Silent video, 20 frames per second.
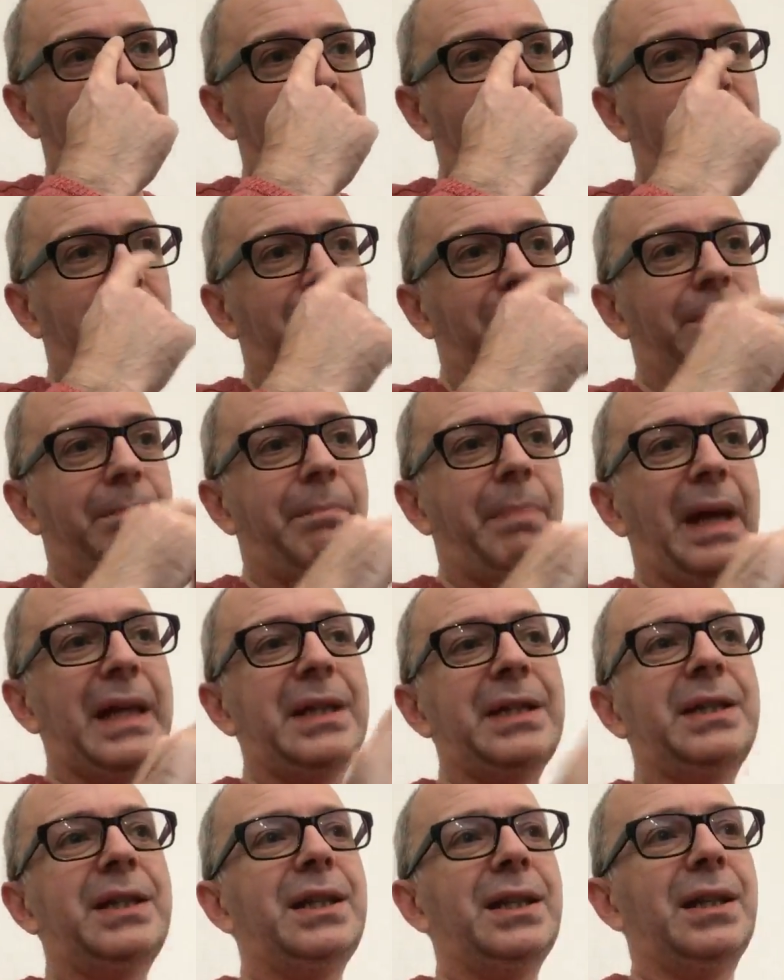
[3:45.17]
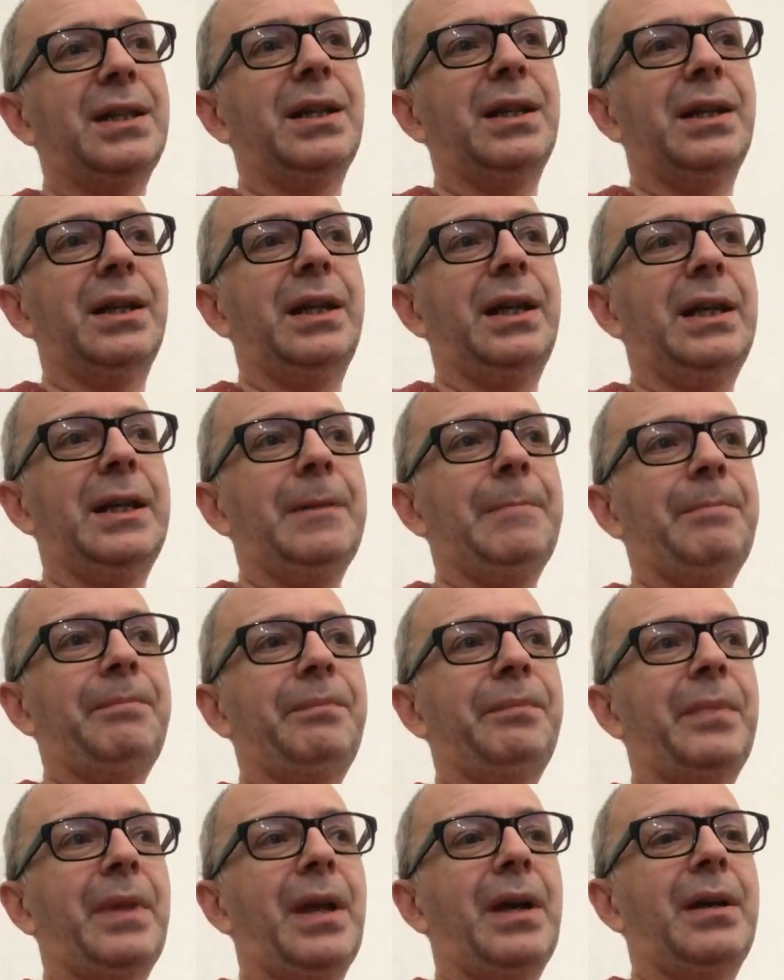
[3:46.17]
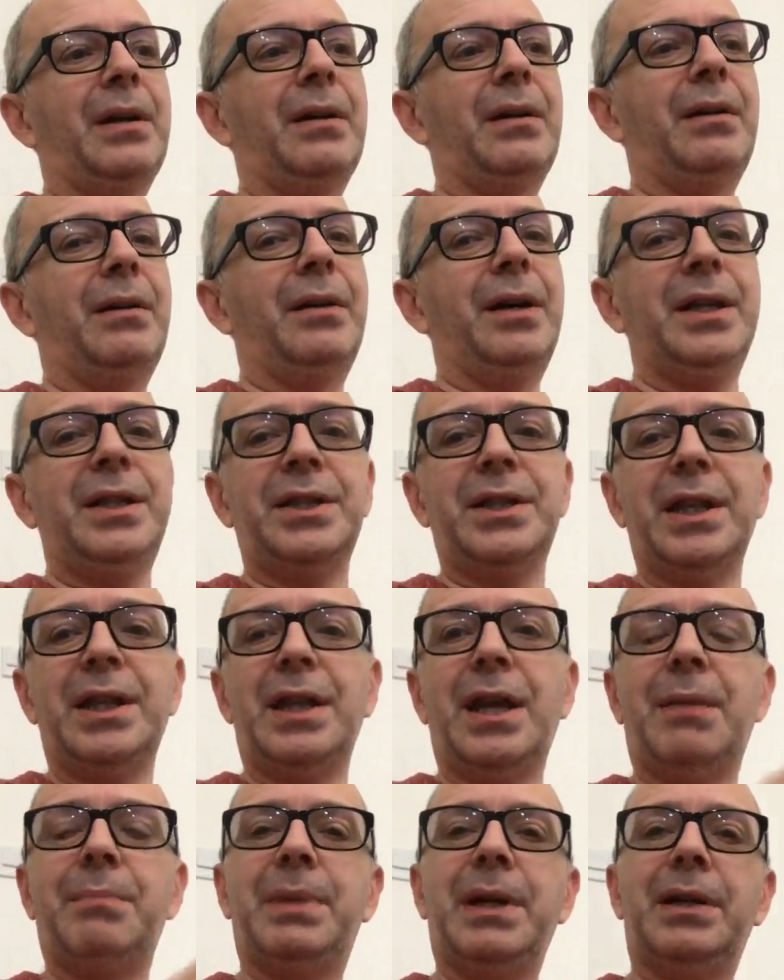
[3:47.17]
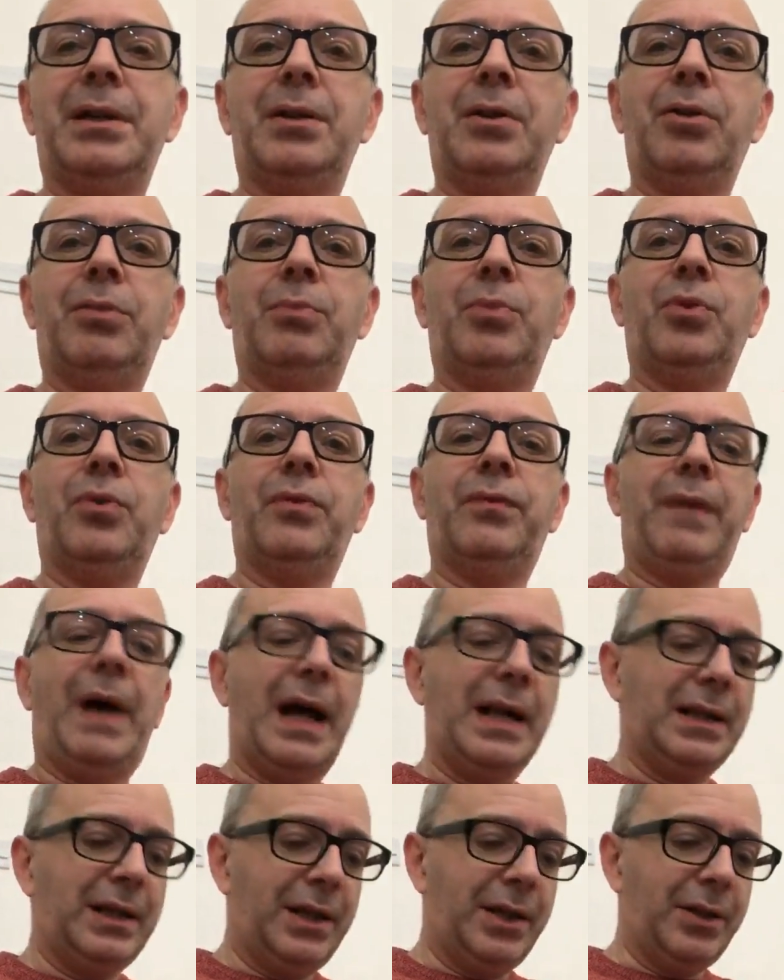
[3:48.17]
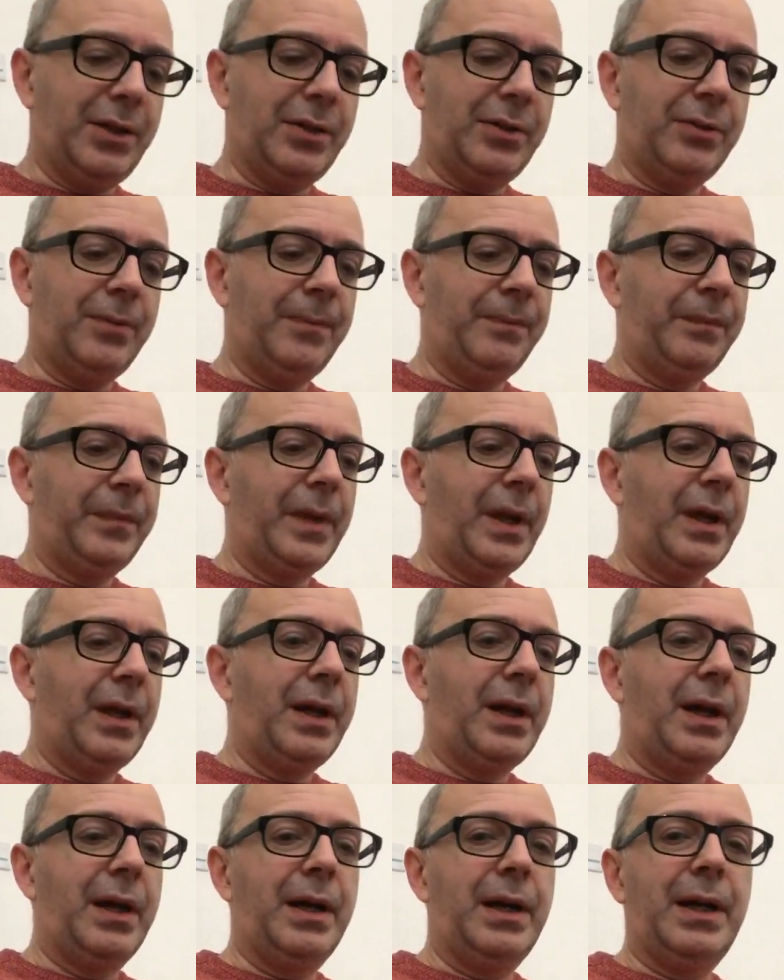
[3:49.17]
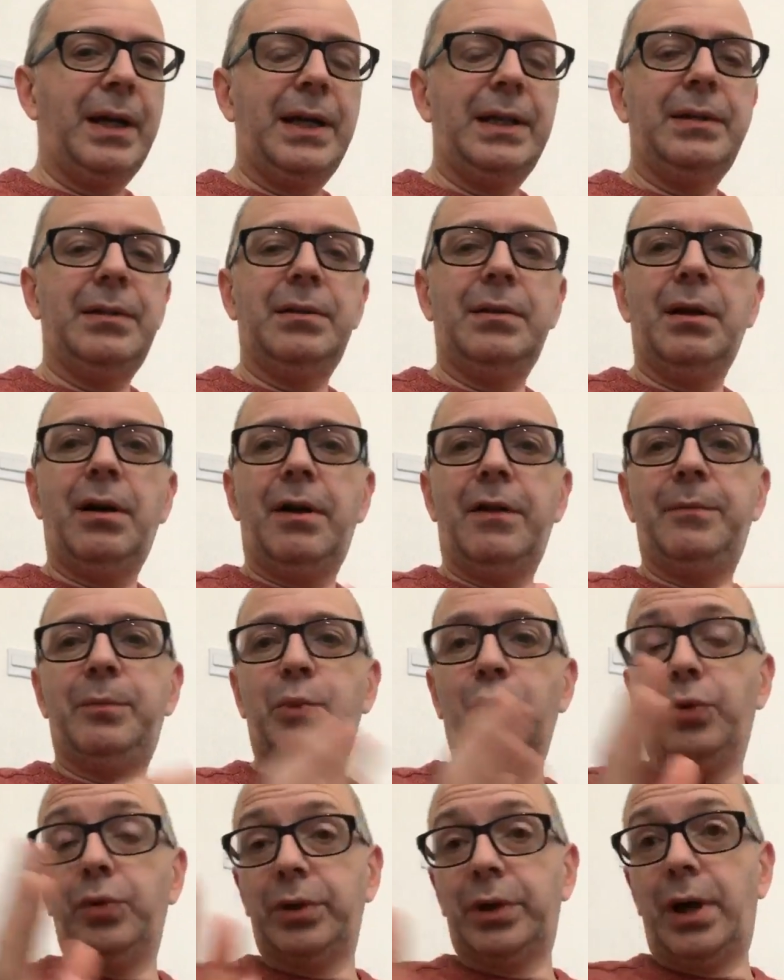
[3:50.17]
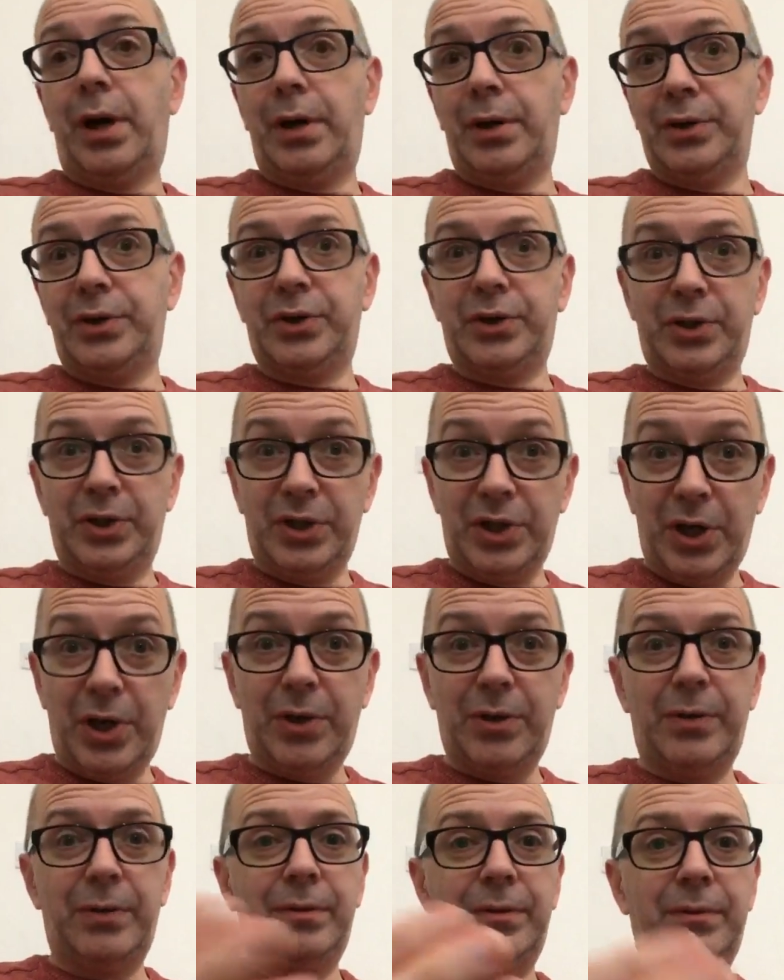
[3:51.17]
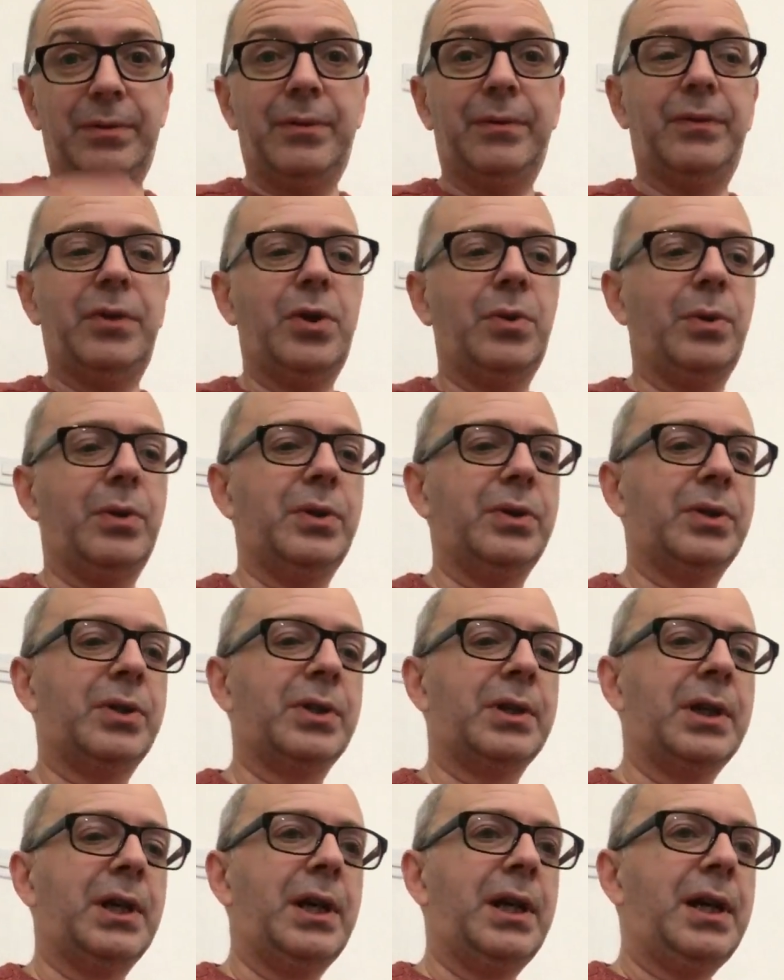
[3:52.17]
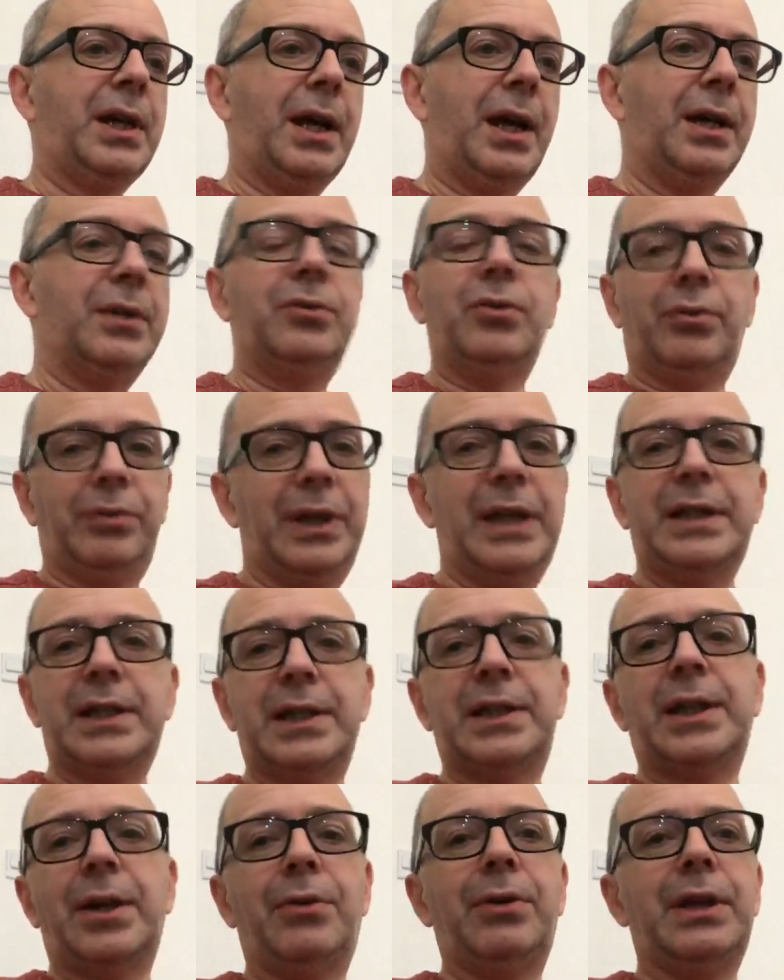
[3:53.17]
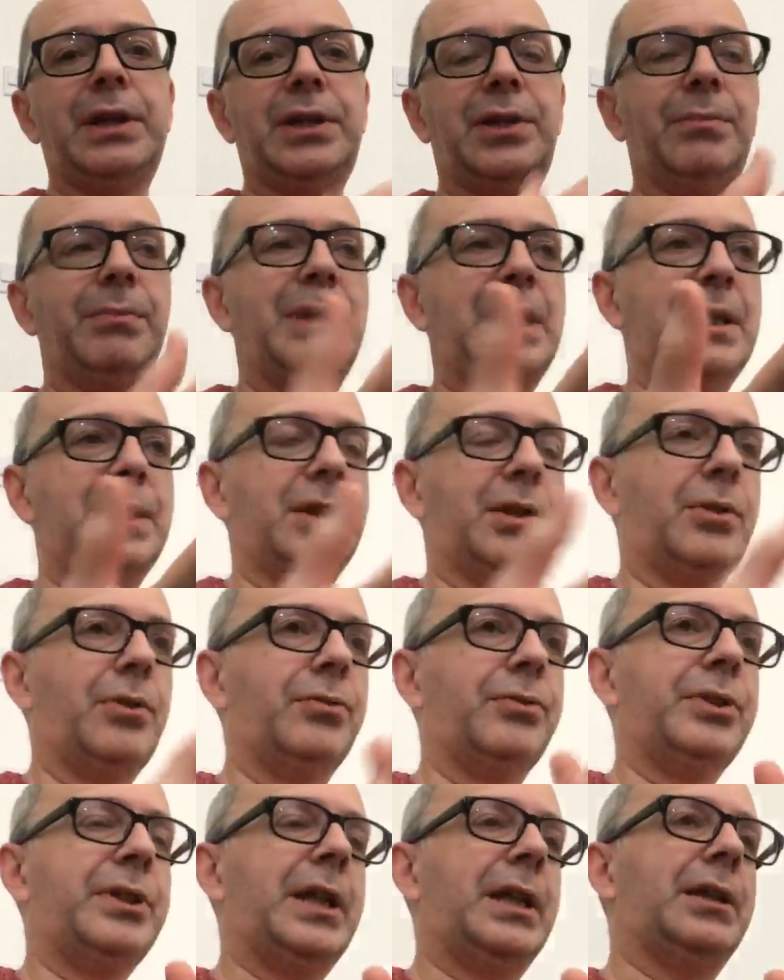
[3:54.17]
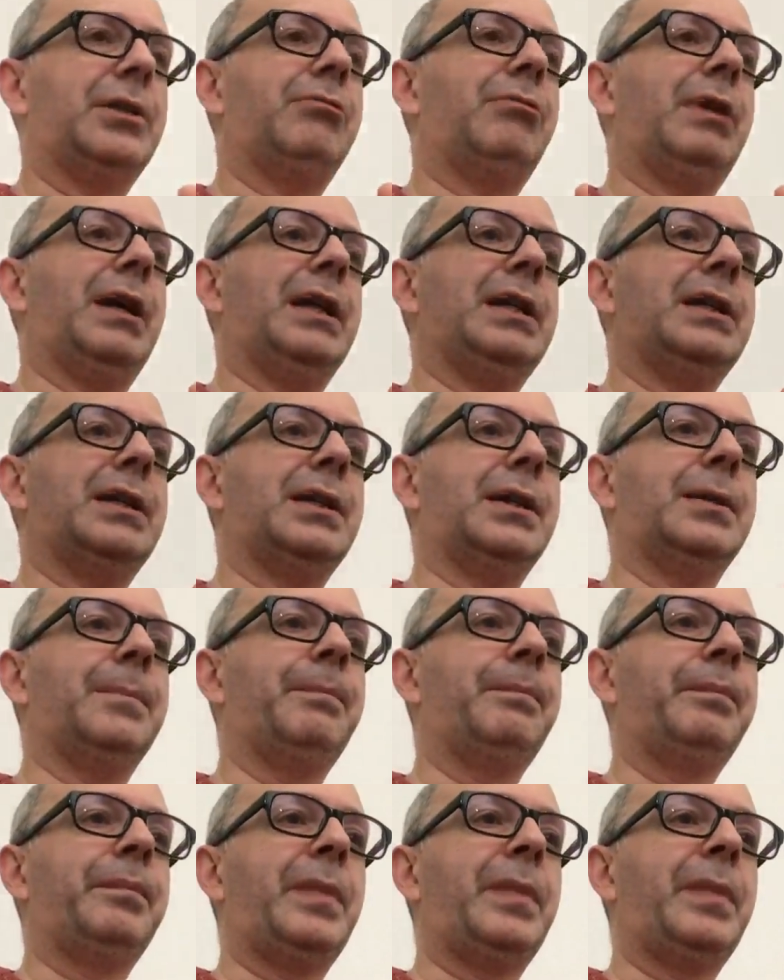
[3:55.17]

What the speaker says: But basically, I see there being a lot more value in live broadcasts to you, the viewers, not necessarily to me as a content creator.